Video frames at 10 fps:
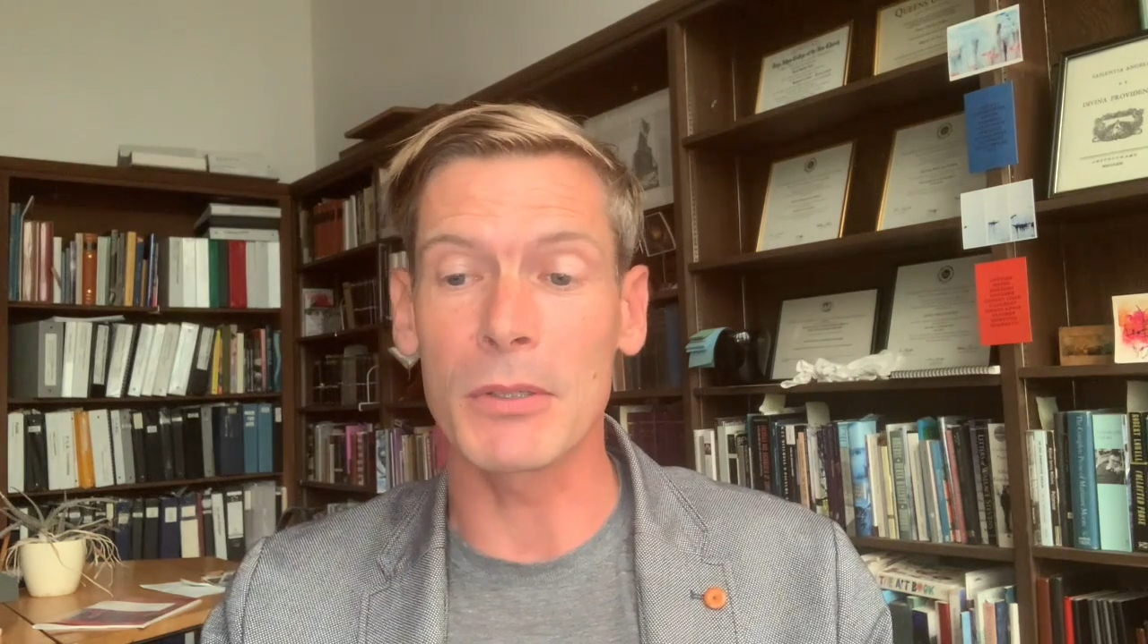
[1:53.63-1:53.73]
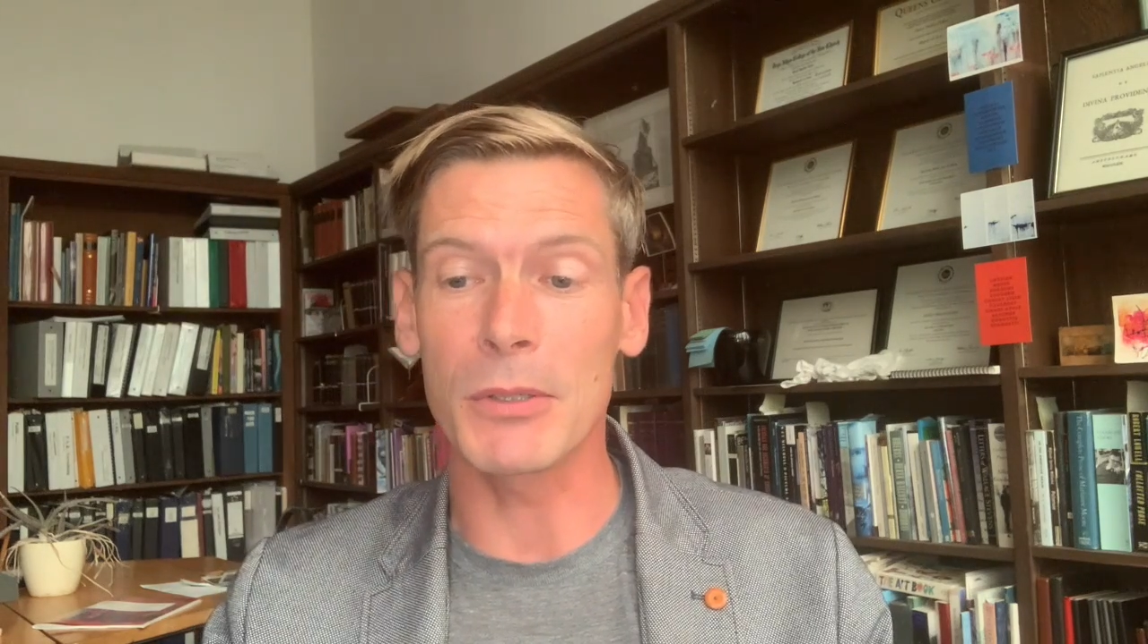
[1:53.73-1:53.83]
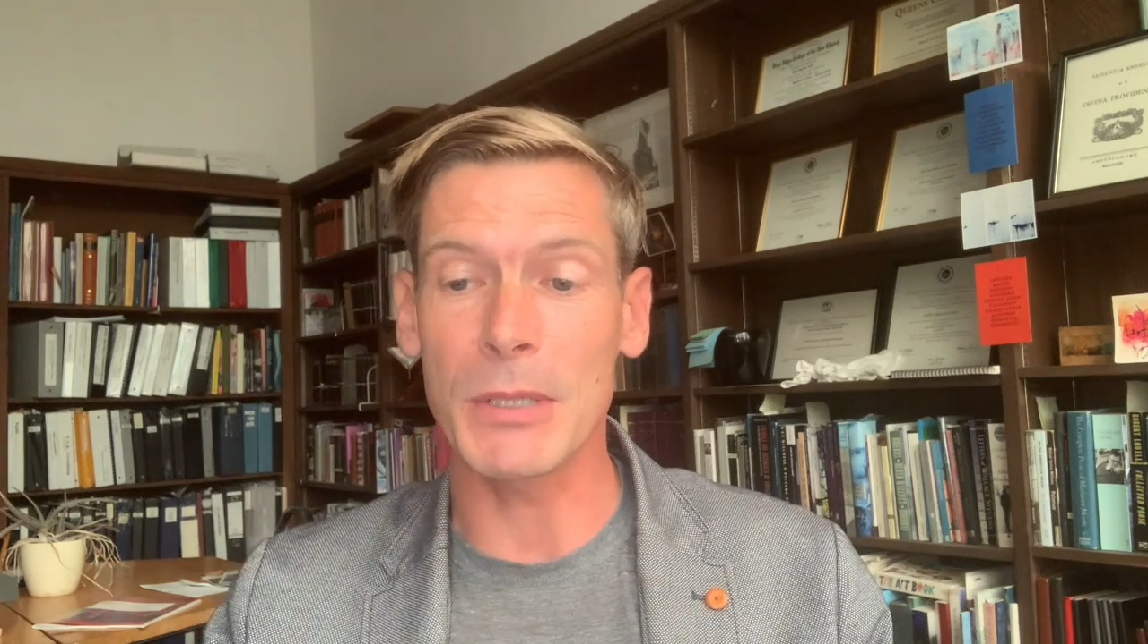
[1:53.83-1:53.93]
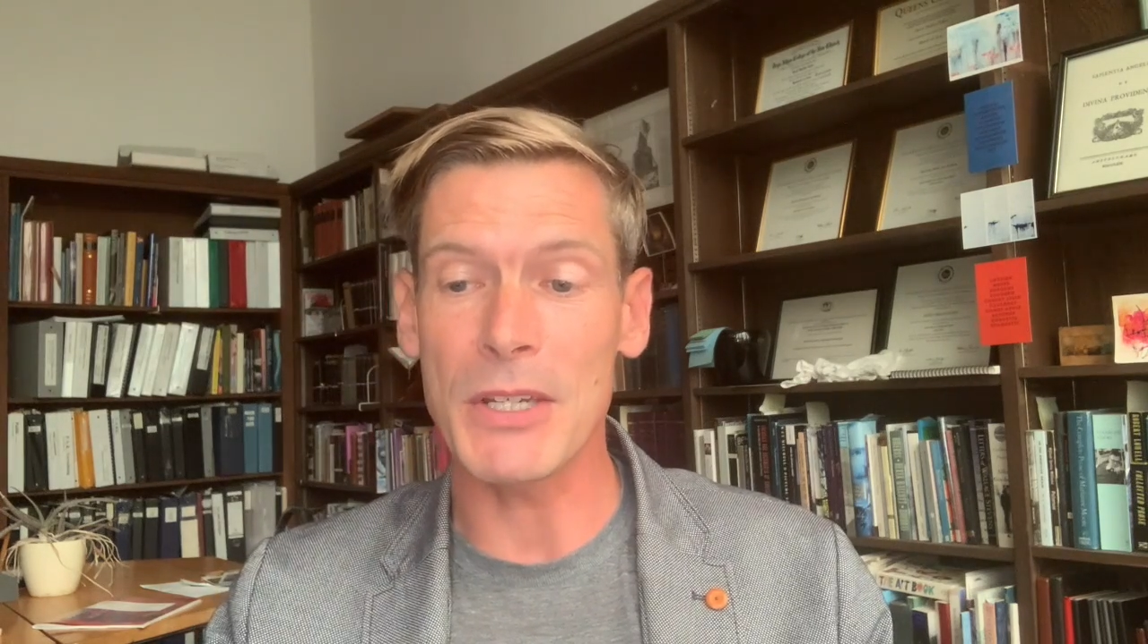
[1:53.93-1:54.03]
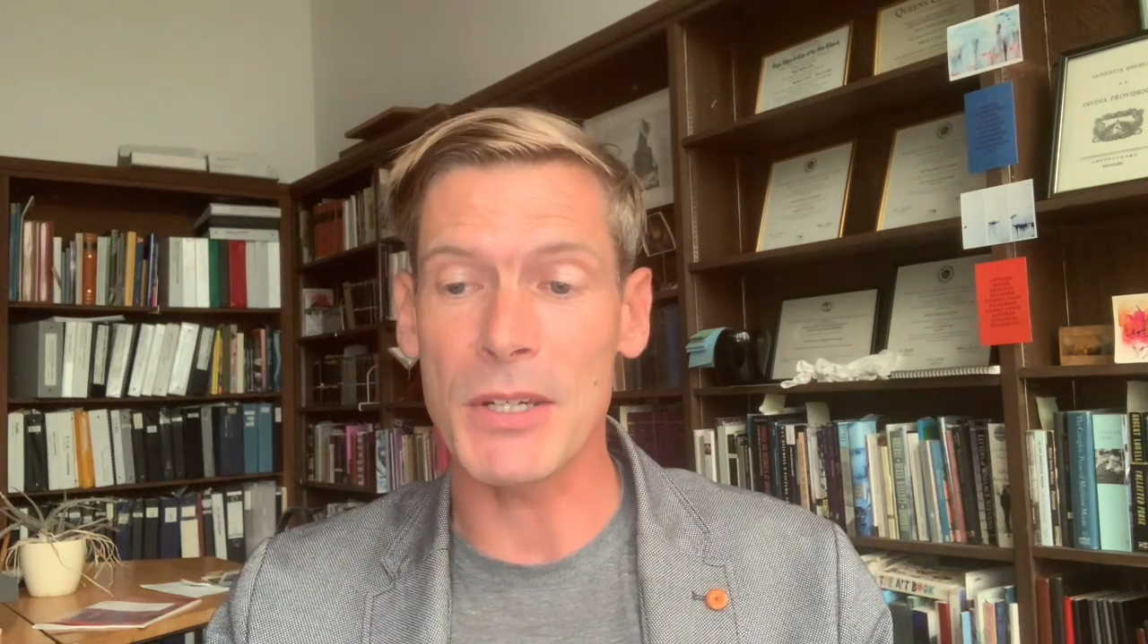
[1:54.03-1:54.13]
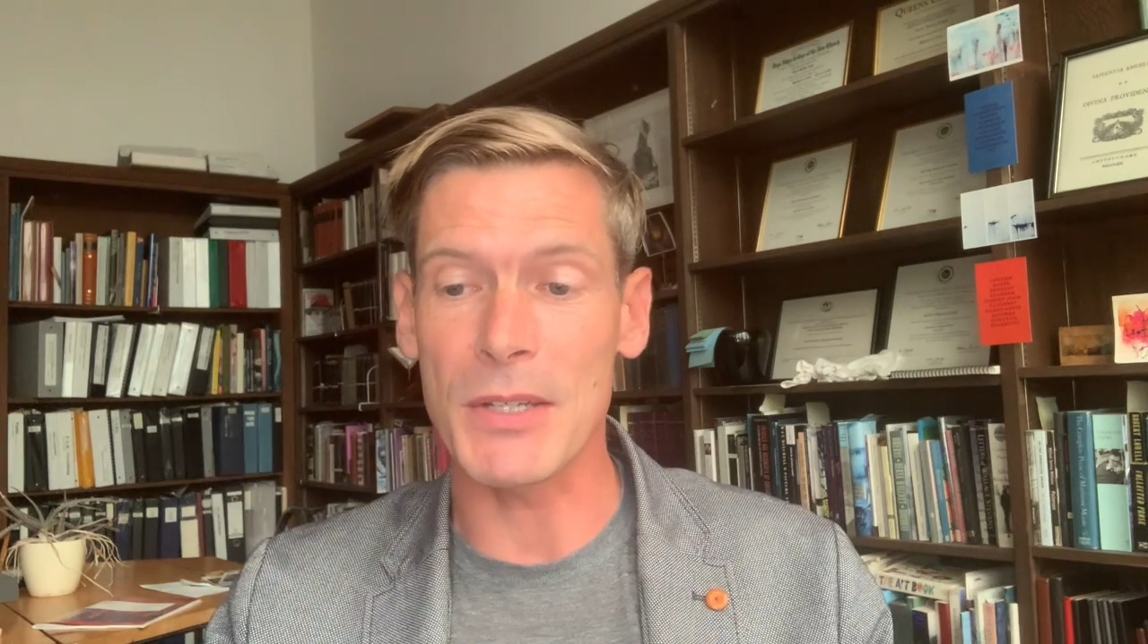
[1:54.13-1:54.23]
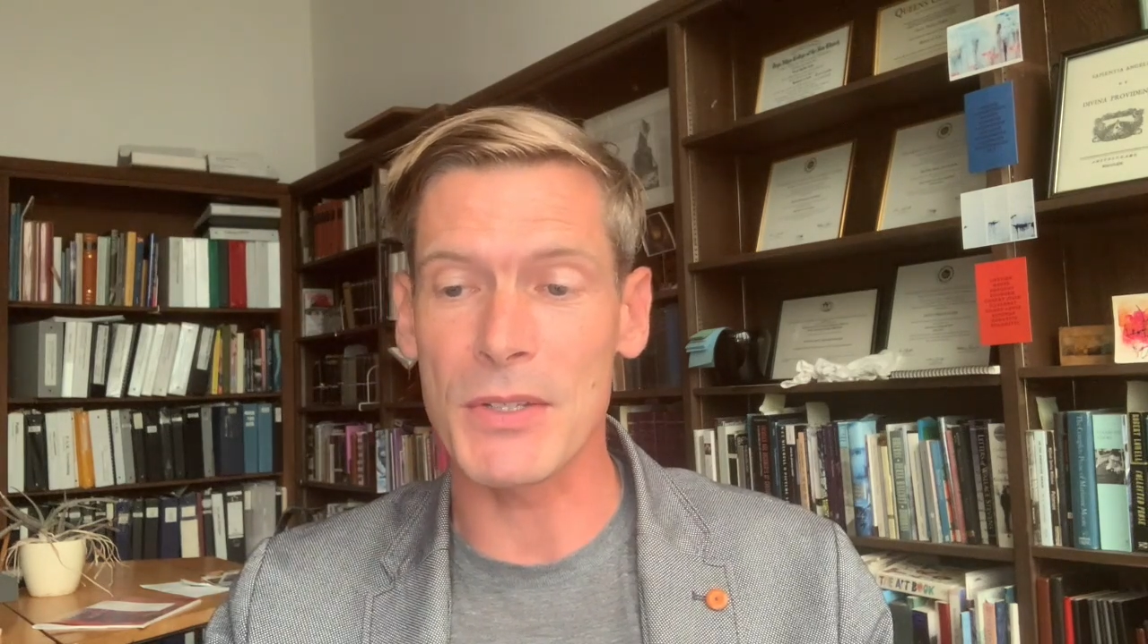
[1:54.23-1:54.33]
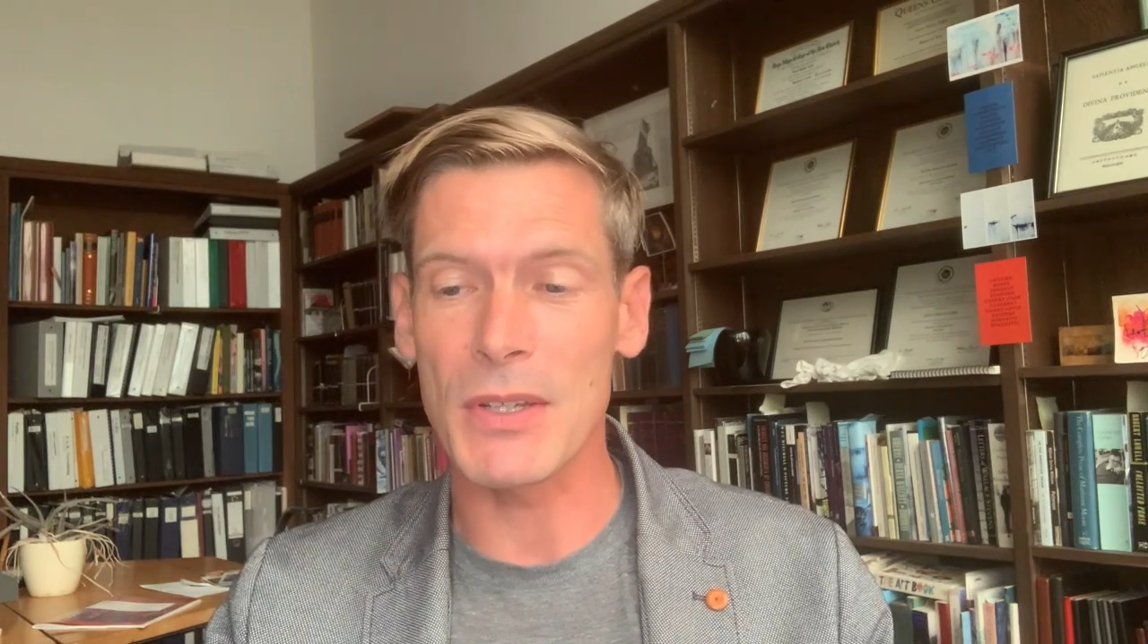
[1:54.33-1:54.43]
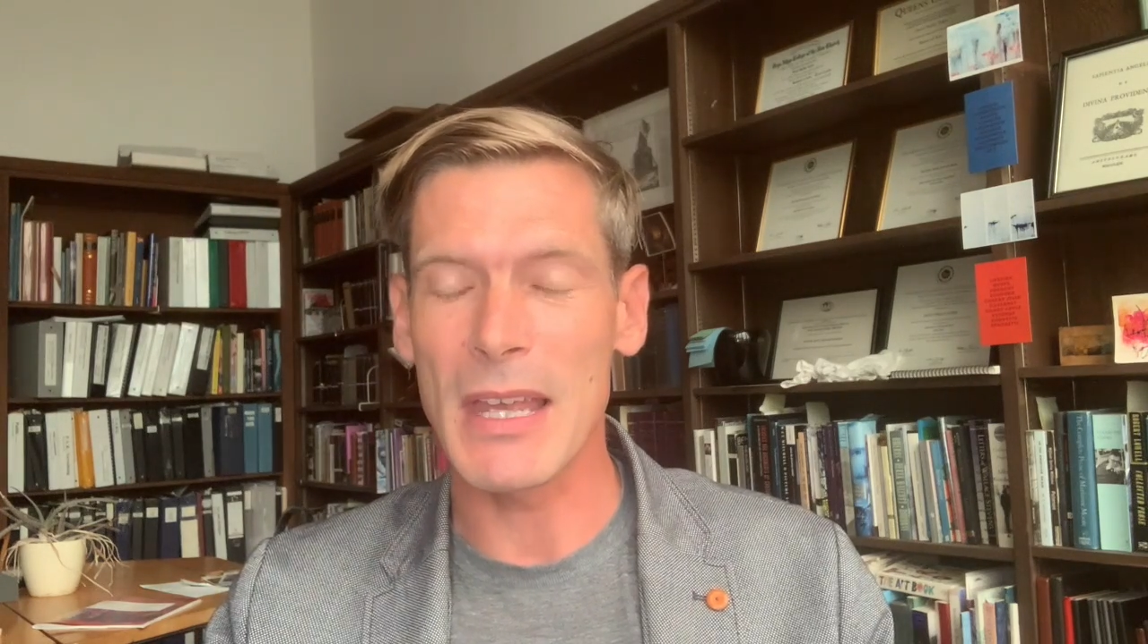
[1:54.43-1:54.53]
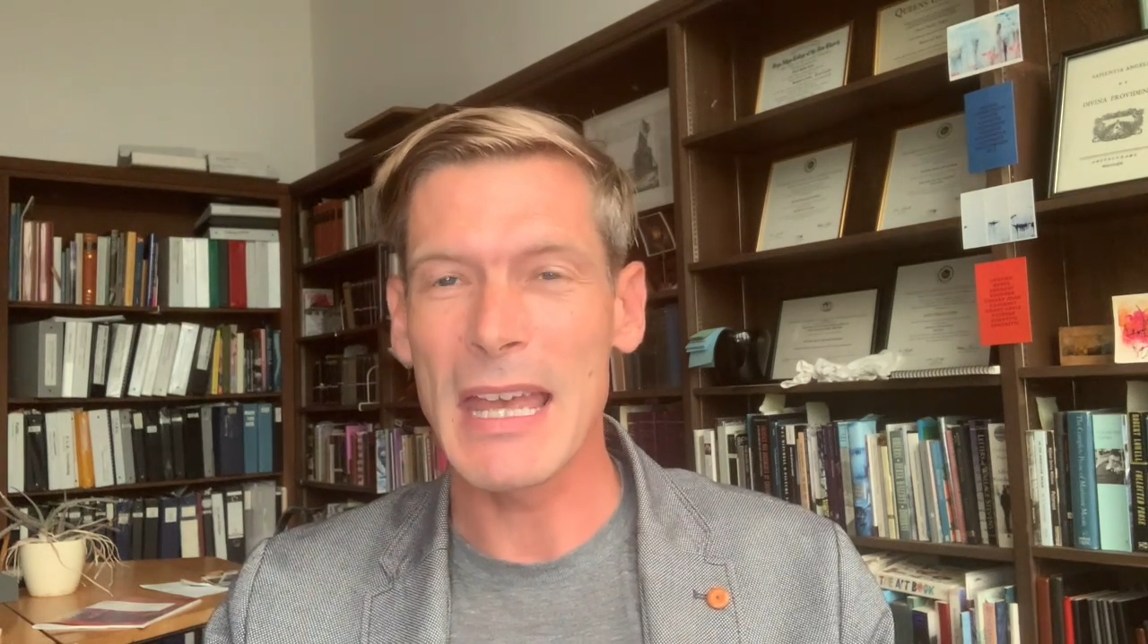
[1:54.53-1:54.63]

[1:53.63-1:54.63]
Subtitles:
Lucretius,